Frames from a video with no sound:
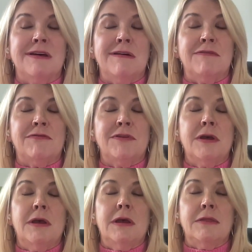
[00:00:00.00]
of
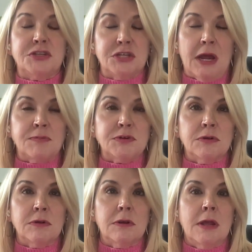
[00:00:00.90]
the
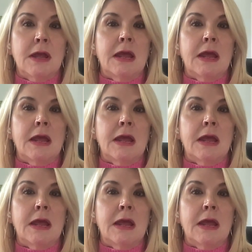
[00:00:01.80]
chapter,